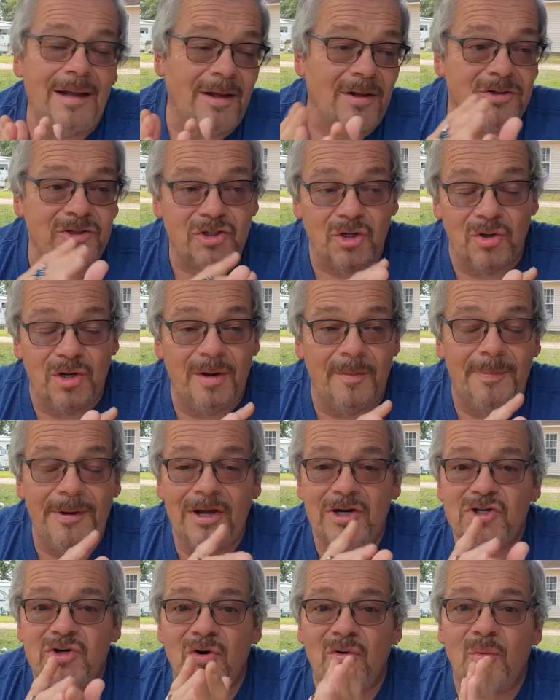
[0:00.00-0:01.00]
show you a
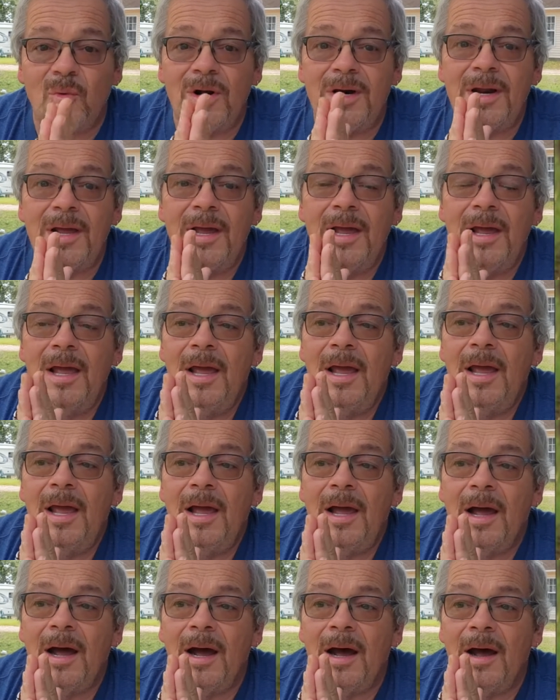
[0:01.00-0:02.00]
picture of one.
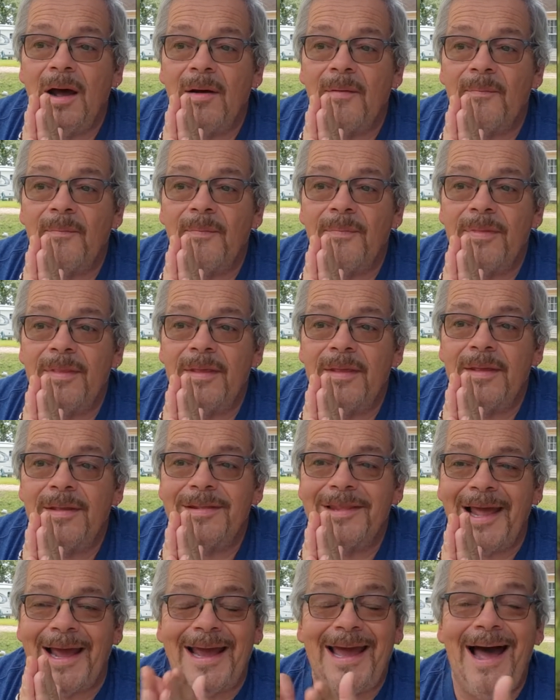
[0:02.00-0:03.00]

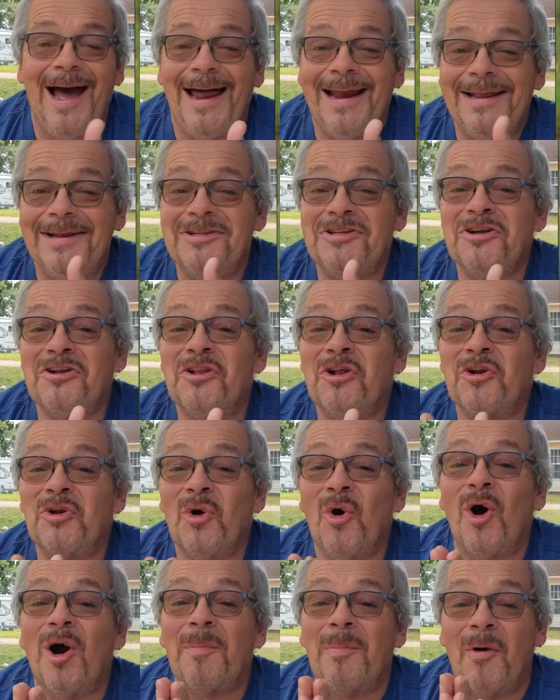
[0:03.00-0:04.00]
That got into the
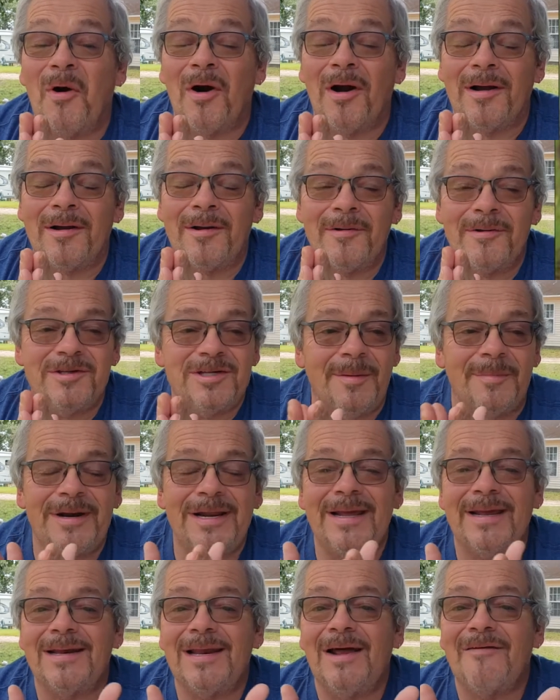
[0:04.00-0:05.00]
dog park.
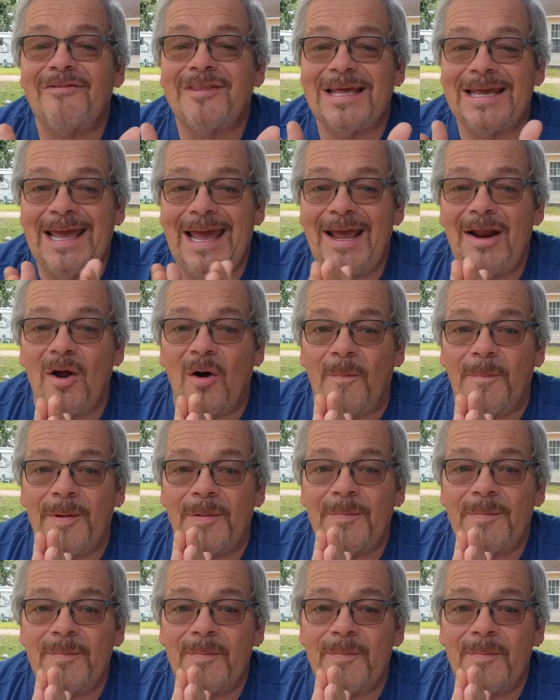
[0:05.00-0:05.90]
Somebody had left the gate open.